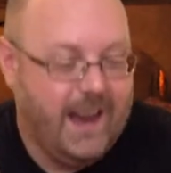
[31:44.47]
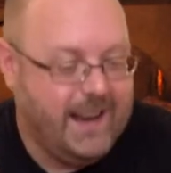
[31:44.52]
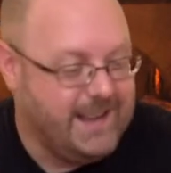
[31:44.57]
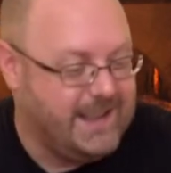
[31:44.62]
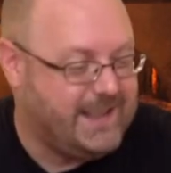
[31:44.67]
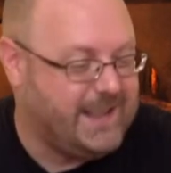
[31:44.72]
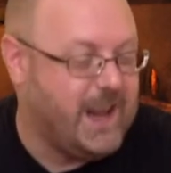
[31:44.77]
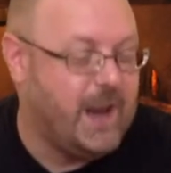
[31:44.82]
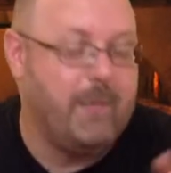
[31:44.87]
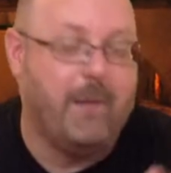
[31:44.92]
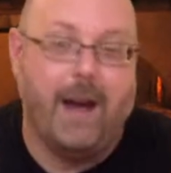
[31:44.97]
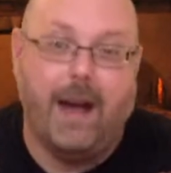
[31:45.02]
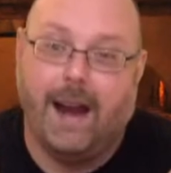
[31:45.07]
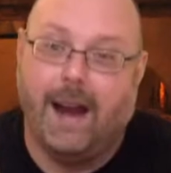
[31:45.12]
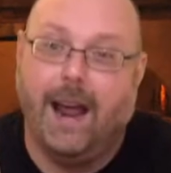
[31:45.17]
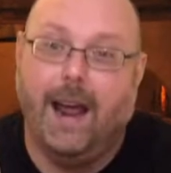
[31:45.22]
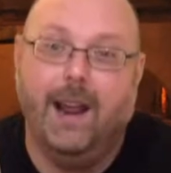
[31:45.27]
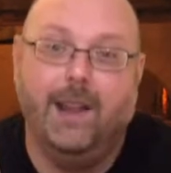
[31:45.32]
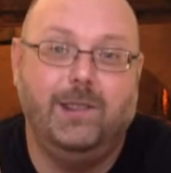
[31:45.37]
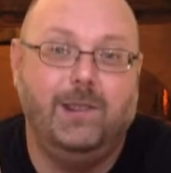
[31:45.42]
I just thought about,
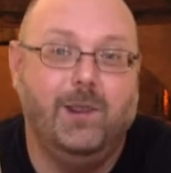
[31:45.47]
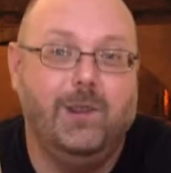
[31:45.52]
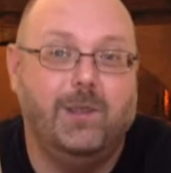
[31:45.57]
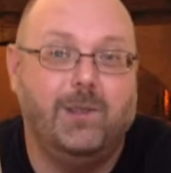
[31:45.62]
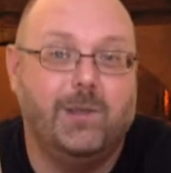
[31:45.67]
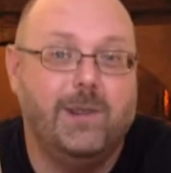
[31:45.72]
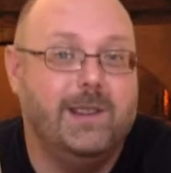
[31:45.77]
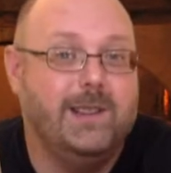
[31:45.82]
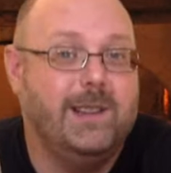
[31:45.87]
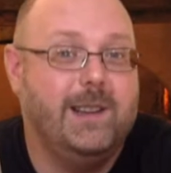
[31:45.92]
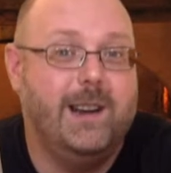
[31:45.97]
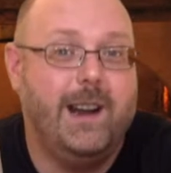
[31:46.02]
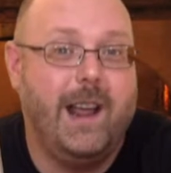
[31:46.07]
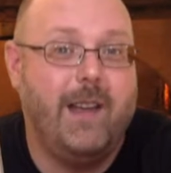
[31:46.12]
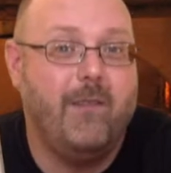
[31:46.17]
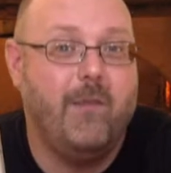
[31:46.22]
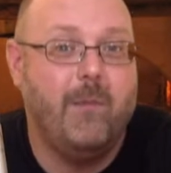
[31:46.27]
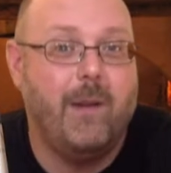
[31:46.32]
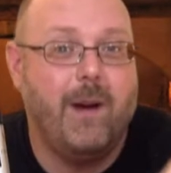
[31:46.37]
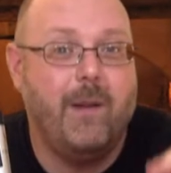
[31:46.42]
I got two threes in the
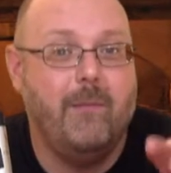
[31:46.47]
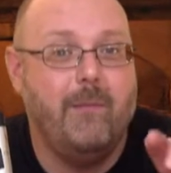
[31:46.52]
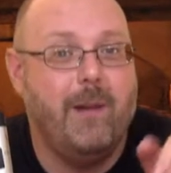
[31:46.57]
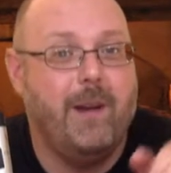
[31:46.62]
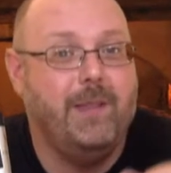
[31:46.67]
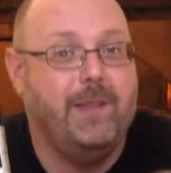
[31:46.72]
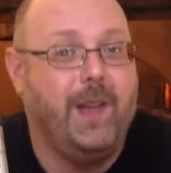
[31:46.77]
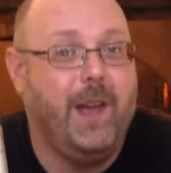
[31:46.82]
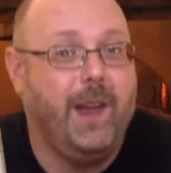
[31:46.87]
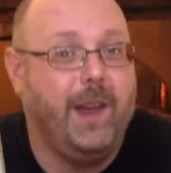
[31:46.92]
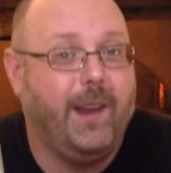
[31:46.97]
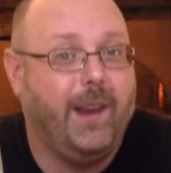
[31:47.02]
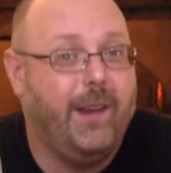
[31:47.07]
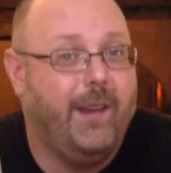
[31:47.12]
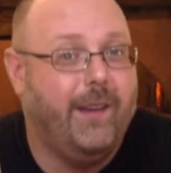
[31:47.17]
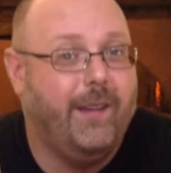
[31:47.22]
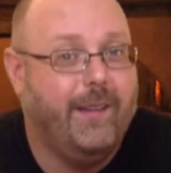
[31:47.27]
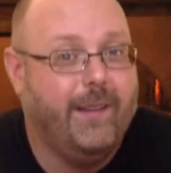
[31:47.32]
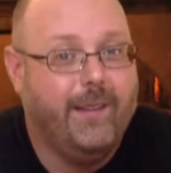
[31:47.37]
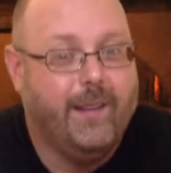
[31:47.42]
name of my, my thing
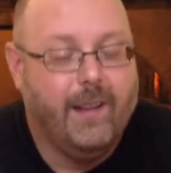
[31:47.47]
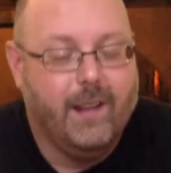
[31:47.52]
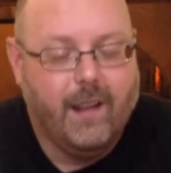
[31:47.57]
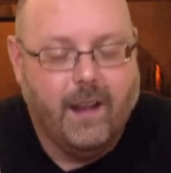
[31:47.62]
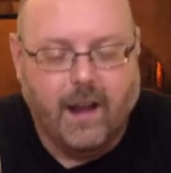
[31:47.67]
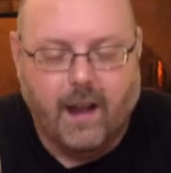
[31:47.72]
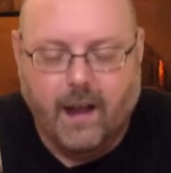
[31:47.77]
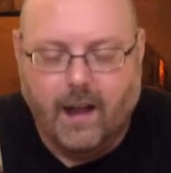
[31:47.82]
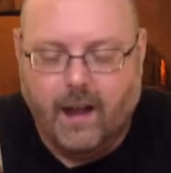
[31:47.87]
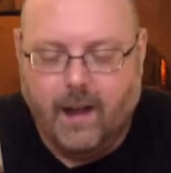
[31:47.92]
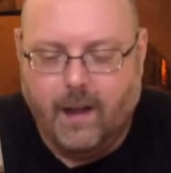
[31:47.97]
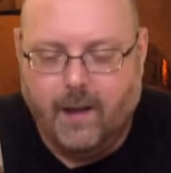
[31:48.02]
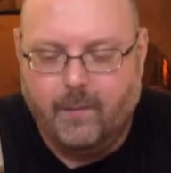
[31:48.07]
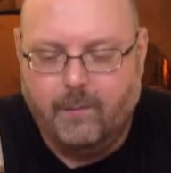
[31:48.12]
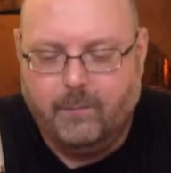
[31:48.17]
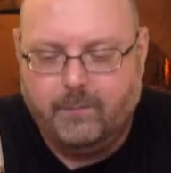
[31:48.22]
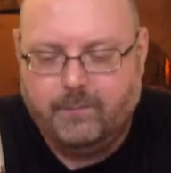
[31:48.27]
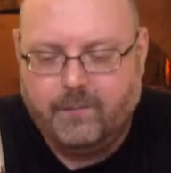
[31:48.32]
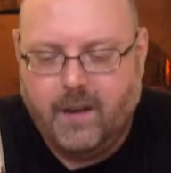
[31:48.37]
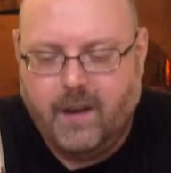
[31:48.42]
here
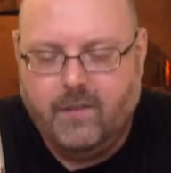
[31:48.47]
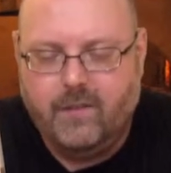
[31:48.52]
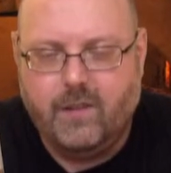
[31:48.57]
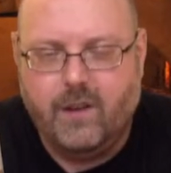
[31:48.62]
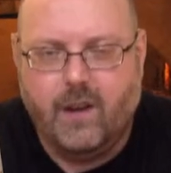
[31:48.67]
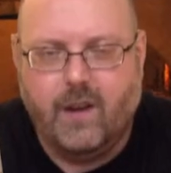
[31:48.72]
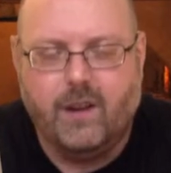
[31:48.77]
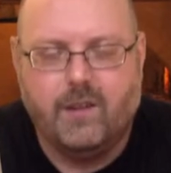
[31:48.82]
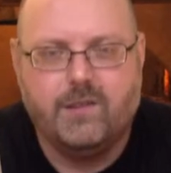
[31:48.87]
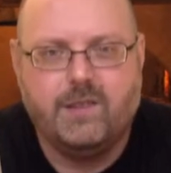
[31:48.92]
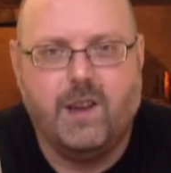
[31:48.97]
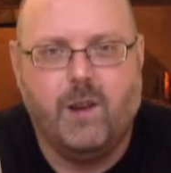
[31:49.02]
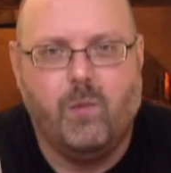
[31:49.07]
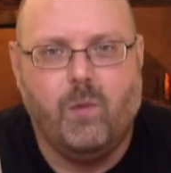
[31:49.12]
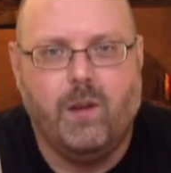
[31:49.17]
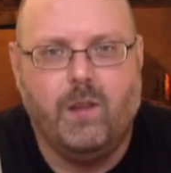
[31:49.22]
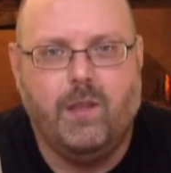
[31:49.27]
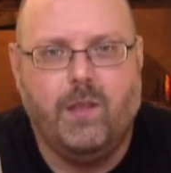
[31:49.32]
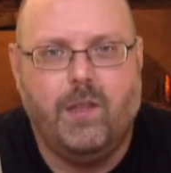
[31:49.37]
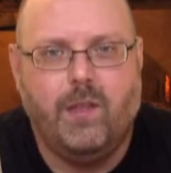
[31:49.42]
um, even though I don't say
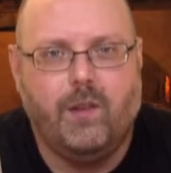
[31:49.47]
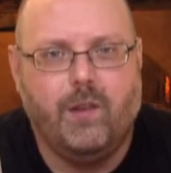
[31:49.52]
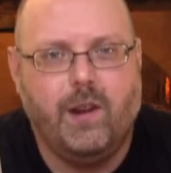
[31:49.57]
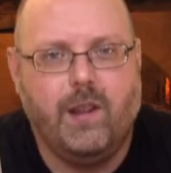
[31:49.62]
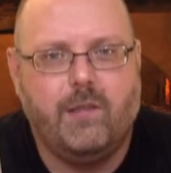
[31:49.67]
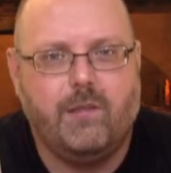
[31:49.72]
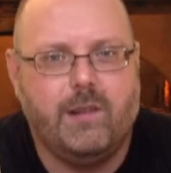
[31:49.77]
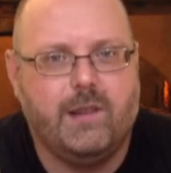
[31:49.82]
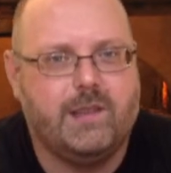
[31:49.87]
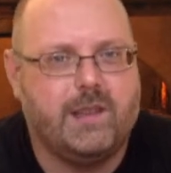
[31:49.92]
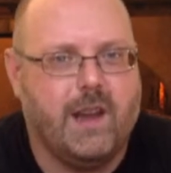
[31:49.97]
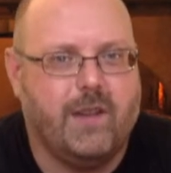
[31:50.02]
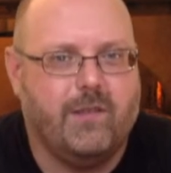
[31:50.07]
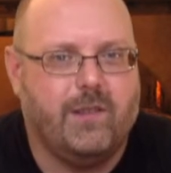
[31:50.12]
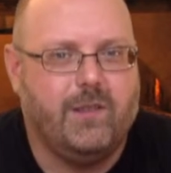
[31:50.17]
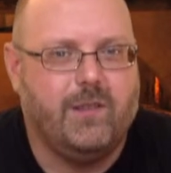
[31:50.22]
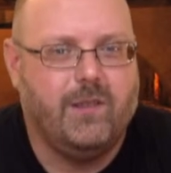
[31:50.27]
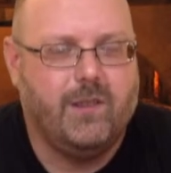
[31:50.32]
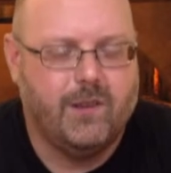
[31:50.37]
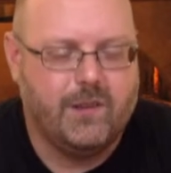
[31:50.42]

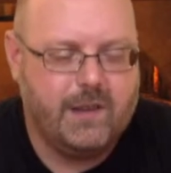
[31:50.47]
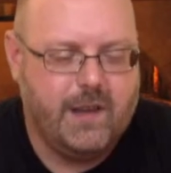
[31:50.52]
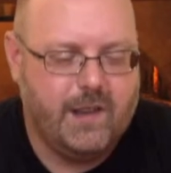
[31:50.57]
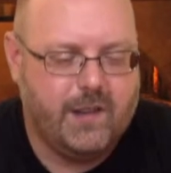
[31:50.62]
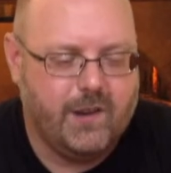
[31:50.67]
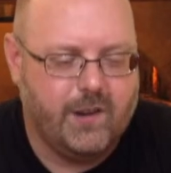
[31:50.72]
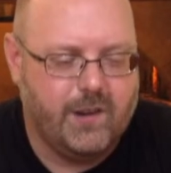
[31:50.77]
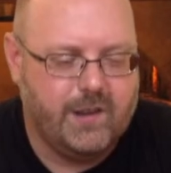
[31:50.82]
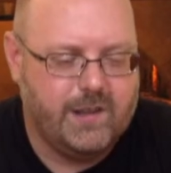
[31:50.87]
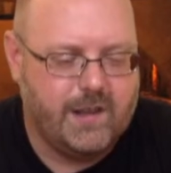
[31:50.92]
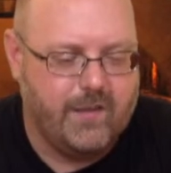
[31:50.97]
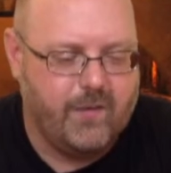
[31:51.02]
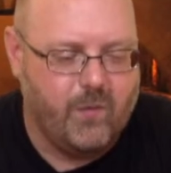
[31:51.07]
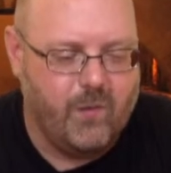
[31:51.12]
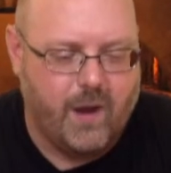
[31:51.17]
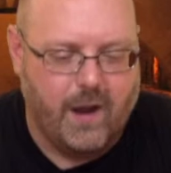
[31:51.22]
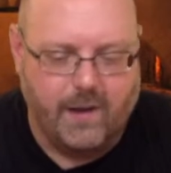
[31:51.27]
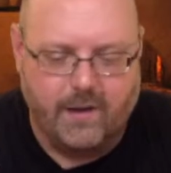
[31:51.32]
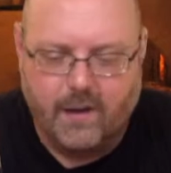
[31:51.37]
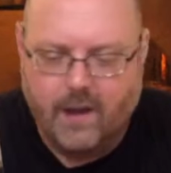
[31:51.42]
1337,
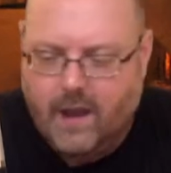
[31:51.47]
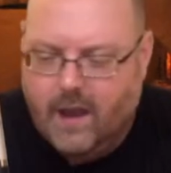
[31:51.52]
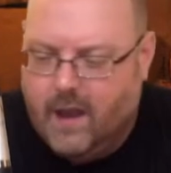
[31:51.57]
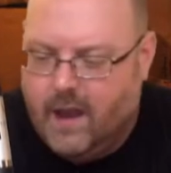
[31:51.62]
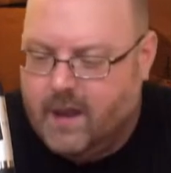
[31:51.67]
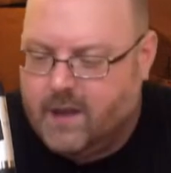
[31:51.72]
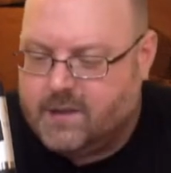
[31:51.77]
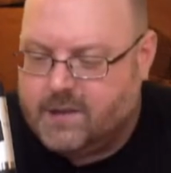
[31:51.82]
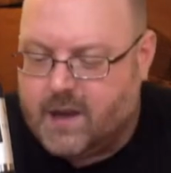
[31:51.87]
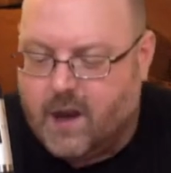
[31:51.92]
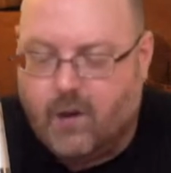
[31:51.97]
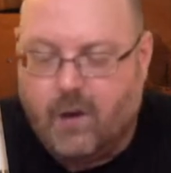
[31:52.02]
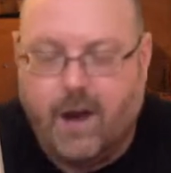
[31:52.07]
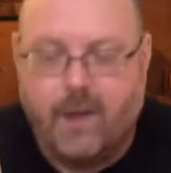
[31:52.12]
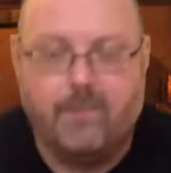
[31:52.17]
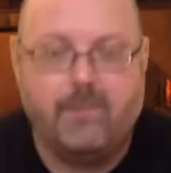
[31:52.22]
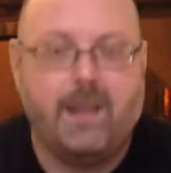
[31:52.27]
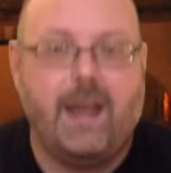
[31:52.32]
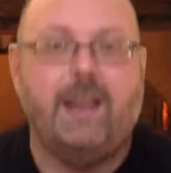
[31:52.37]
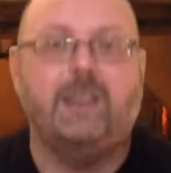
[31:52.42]
1337 wine. So
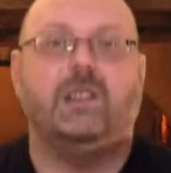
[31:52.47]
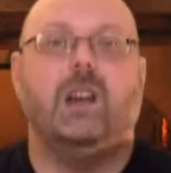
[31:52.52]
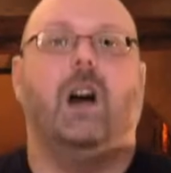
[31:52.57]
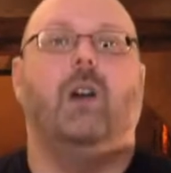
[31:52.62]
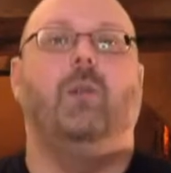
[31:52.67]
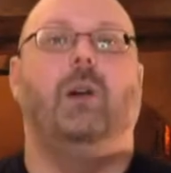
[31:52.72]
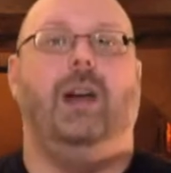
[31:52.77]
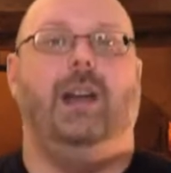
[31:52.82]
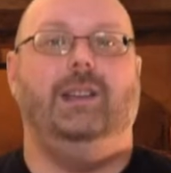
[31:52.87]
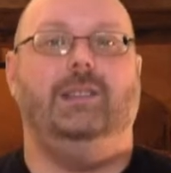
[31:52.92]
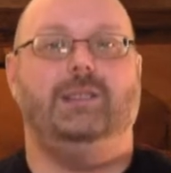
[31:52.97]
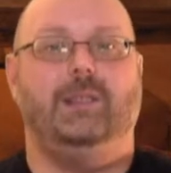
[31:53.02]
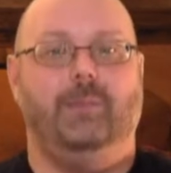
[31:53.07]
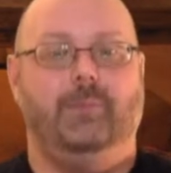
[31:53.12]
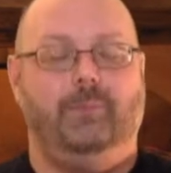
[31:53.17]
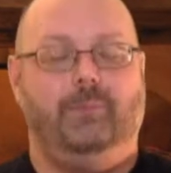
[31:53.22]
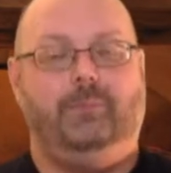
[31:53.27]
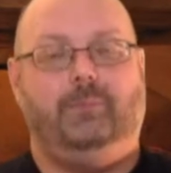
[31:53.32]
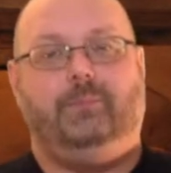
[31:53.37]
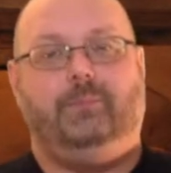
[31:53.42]
um, as always,